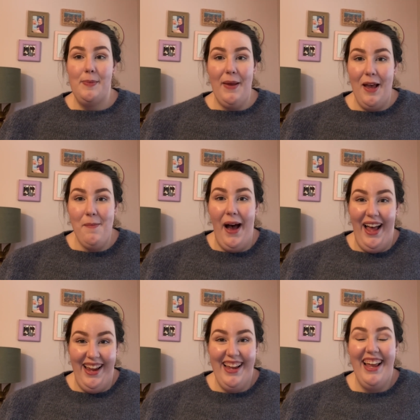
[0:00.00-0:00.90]

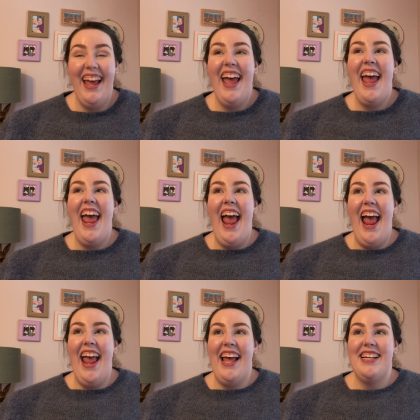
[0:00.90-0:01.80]
BMI?
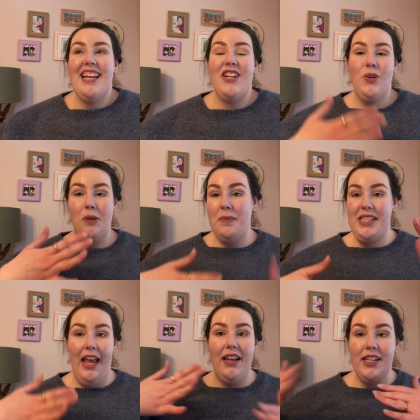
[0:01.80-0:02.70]
And I told him his
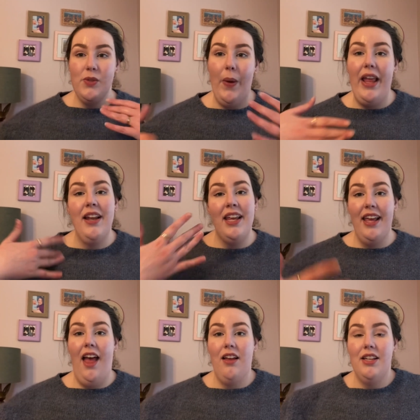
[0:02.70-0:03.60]
height and his weight and he
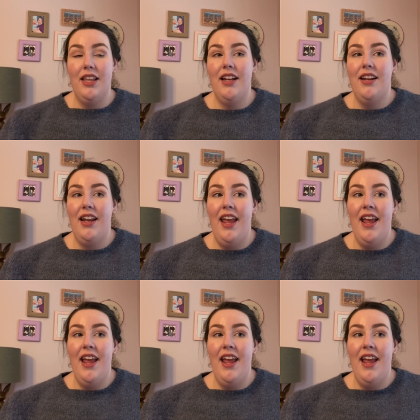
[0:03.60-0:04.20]
calculated it.